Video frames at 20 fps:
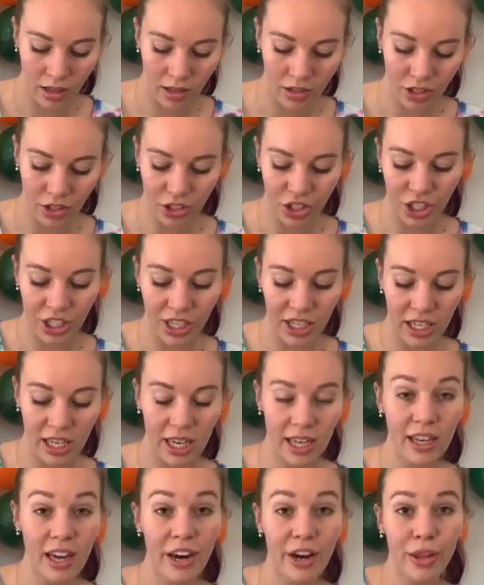So
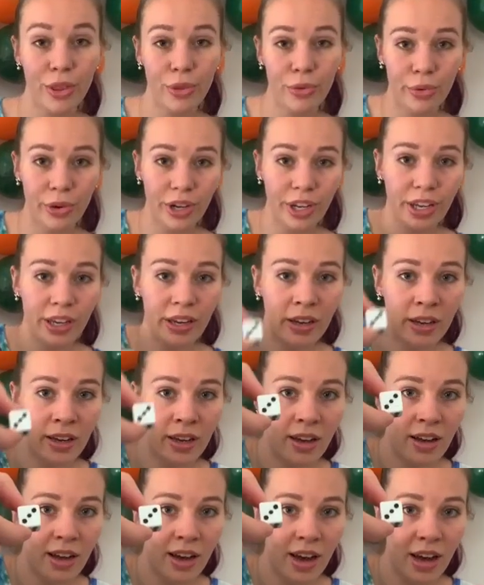she got a 3
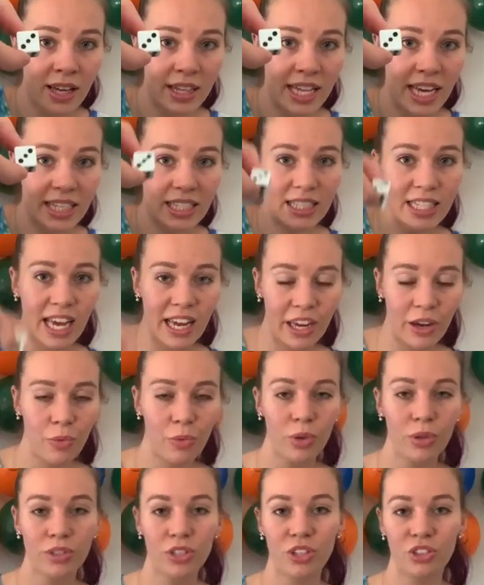on that second
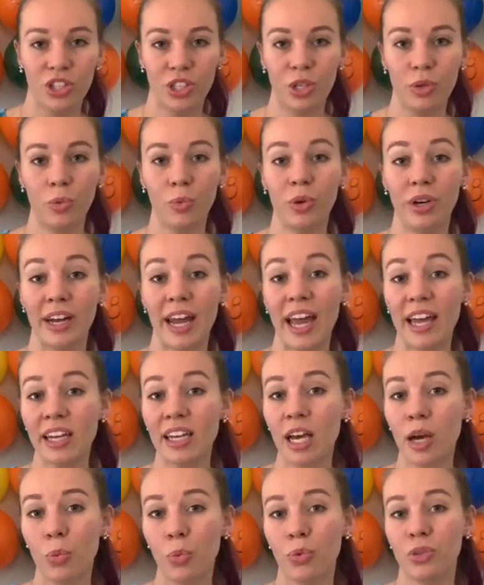roll, so she would
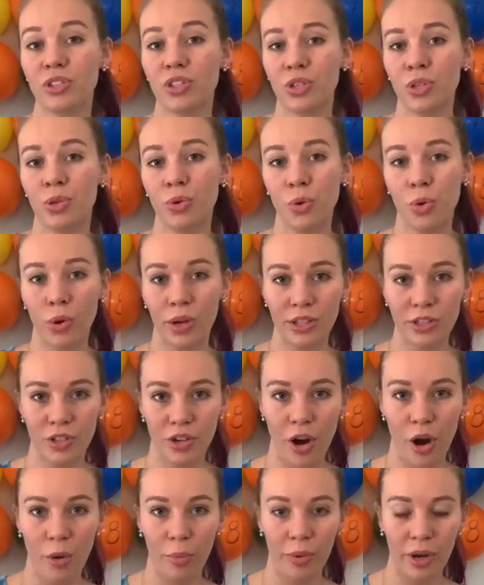end up with 2
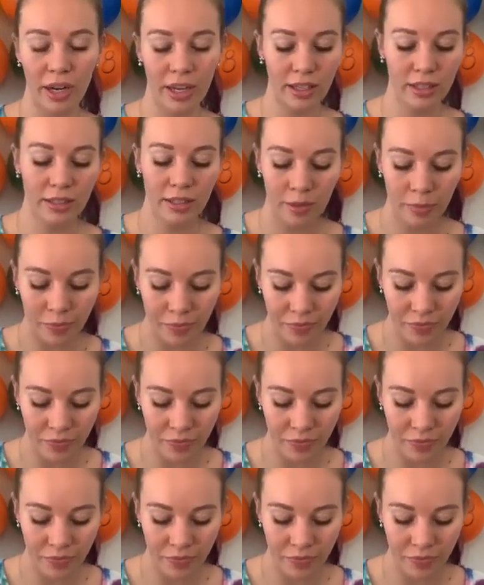oyster openings.